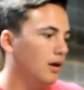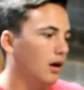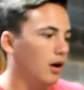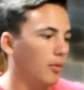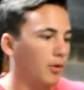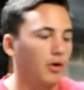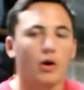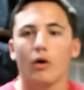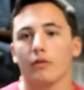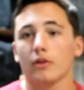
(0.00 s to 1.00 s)
I'm gonna
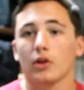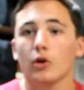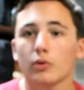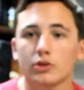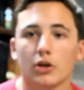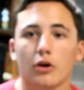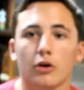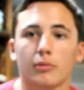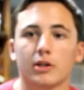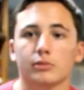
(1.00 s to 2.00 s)
go over the lures on
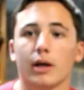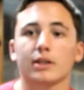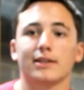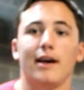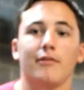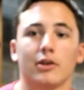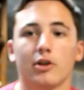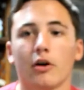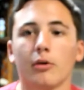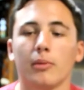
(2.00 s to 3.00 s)
them because we actually have a
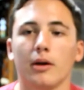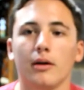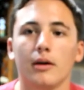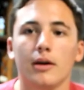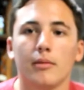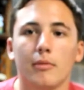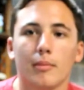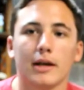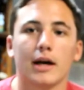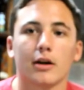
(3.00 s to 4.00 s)
tournament. Me and
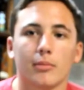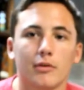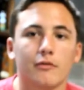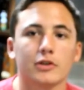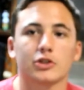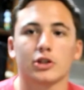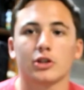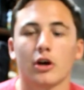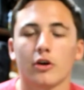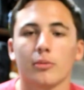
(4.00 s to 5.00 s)
my dad are gonna be fishing a
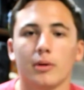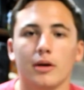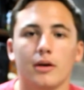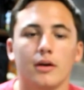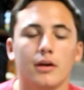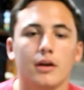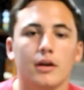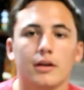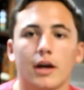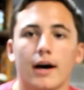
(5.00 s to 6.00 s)
tournament,
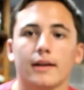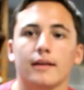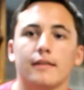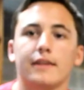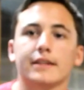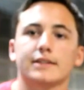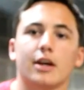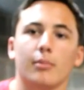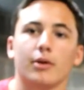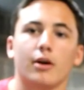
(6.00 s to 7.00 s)
not this
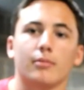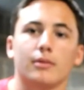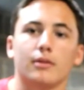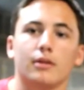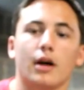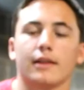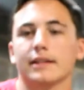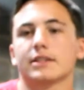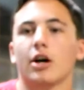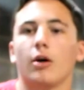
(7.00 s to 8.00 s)

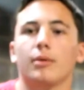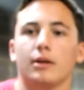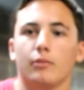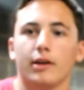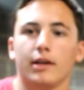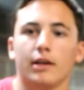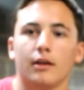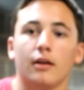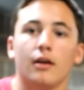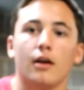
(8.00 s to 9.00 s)
coming
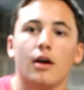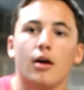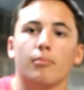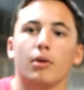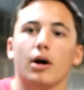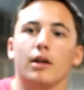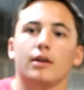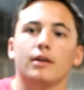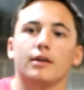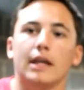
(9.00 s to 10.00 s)
weekend, but
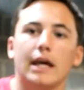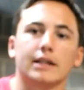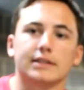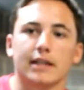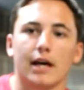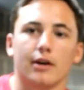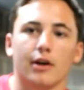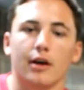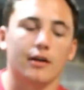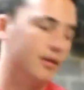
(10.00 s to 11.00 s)
next
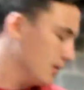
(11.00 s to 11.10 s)
Saturday.